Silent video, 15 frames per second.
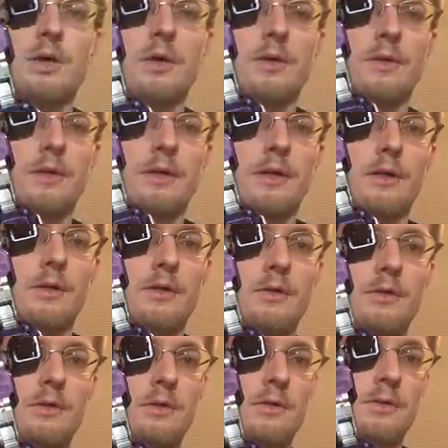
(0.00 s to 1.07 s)
on their
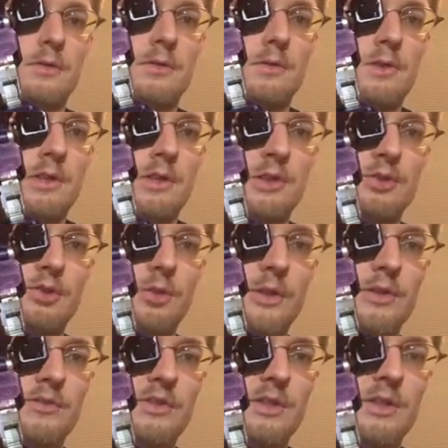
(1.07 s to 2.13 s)

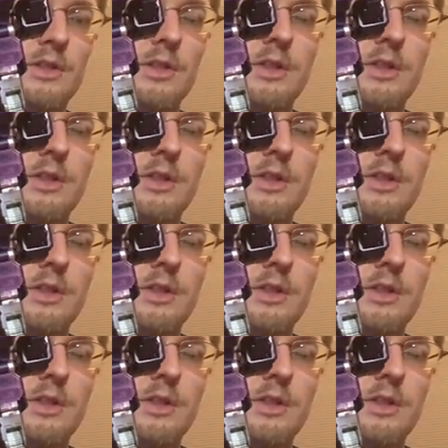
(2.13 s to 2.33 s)
T-joints in